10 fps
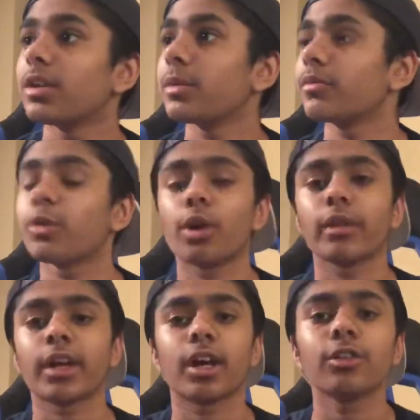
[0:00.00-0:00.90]
We've got
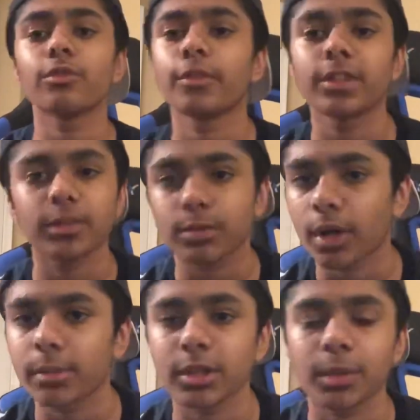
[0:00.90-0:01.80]
like 150
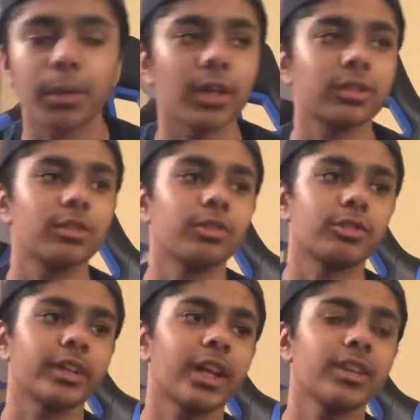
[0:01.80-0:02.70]
subscribers in the past 2 or
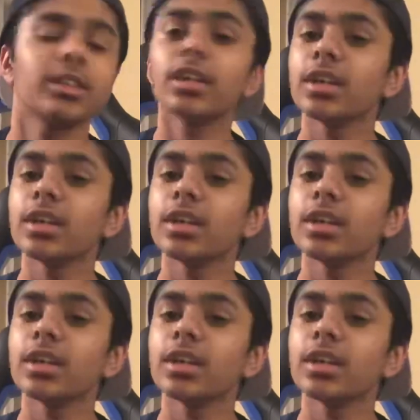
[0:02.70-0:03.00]
3 days,